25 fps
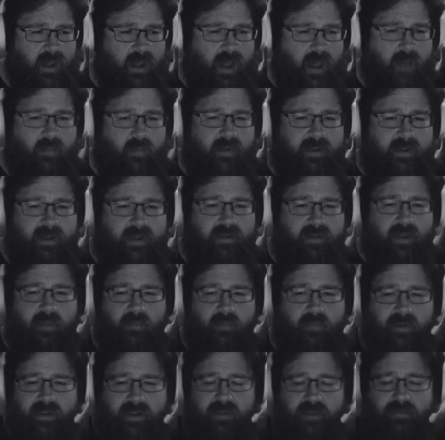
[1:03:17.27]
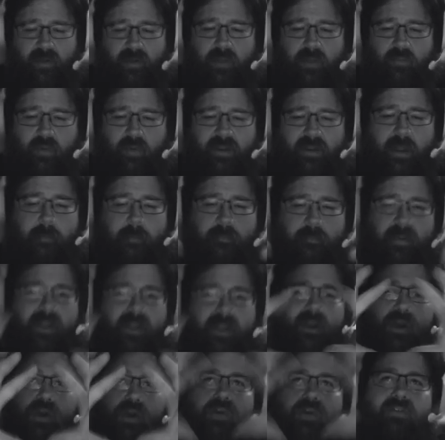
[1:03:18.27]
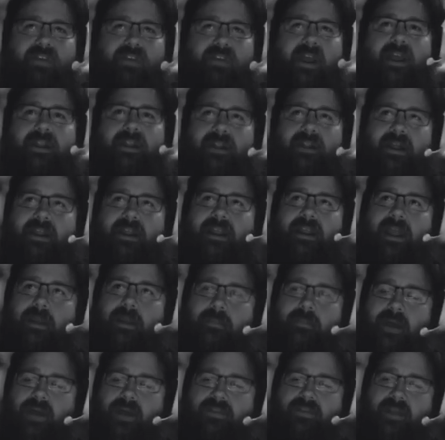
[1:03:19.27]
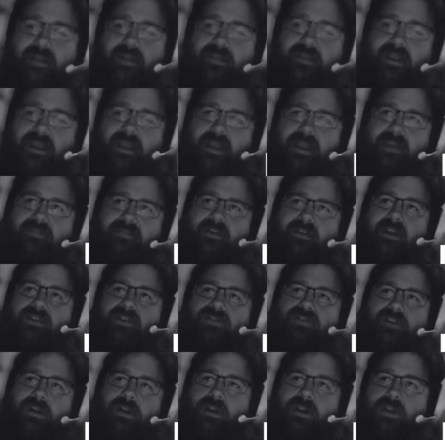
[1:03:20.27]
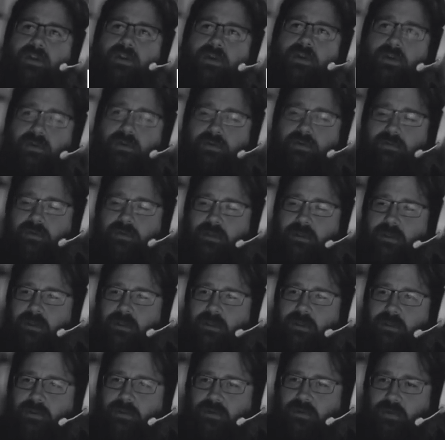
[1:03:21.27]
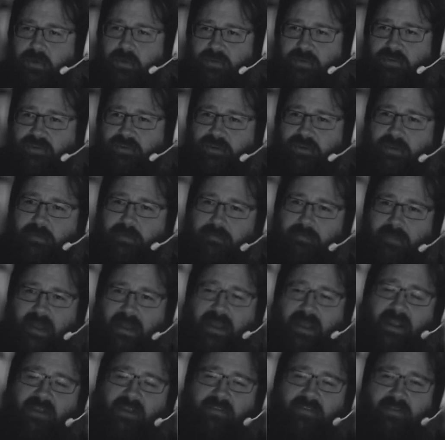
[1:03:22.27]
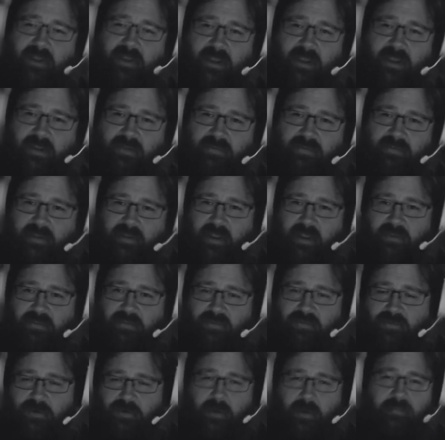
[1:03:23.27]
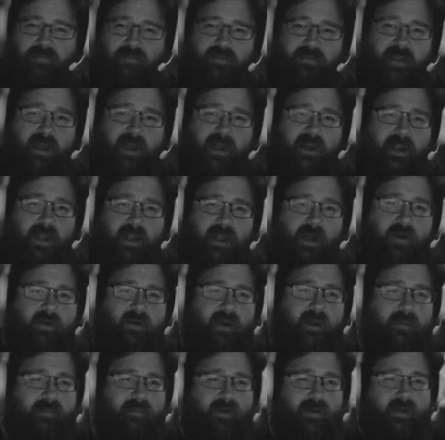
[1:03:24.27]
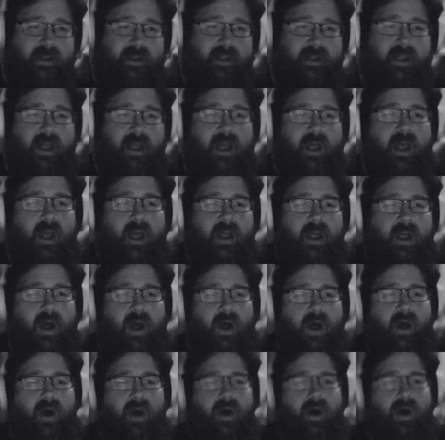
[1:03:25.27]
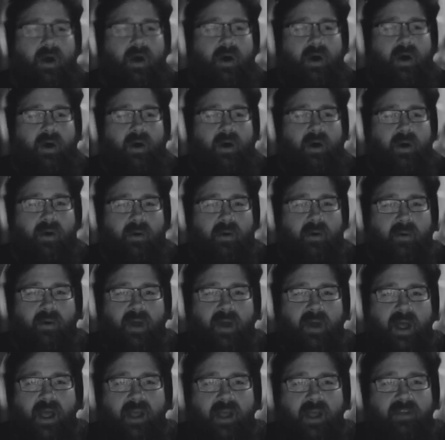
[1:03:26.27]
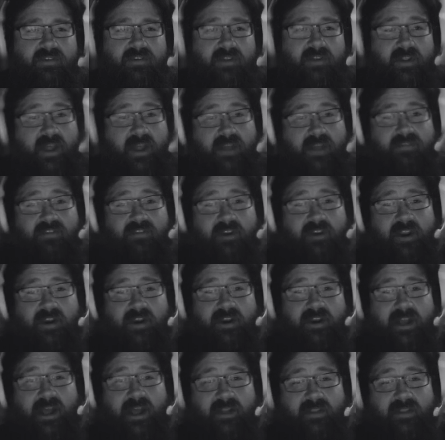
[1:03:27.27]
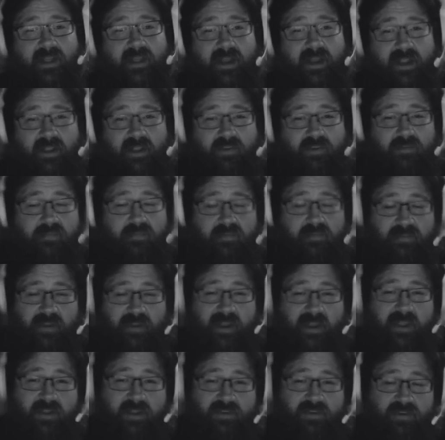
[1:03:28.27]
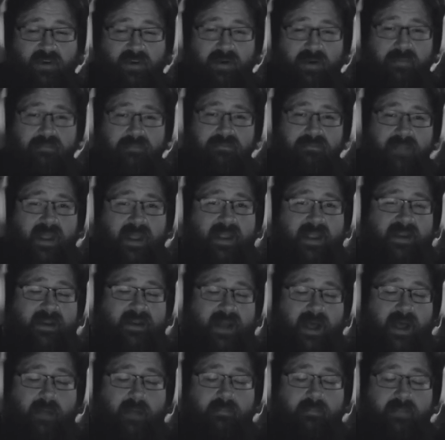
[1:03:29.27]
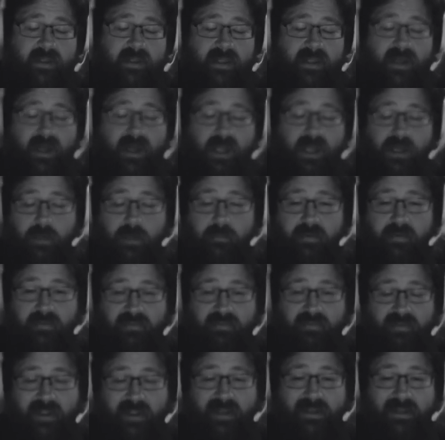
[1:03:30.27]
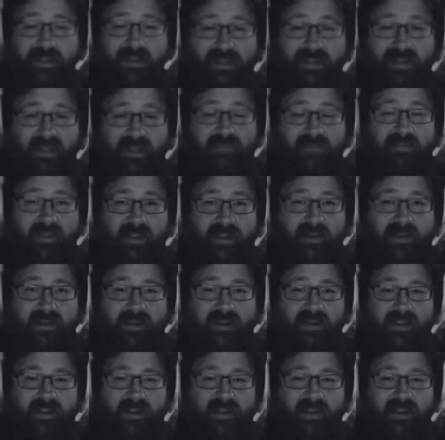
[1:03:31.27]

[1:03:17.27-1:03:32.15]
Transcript: when that big news headline came out that the evangelical Christian magazine says Trump's got to go, I'm going, oh, so they figured out that his second term may not be 100% given.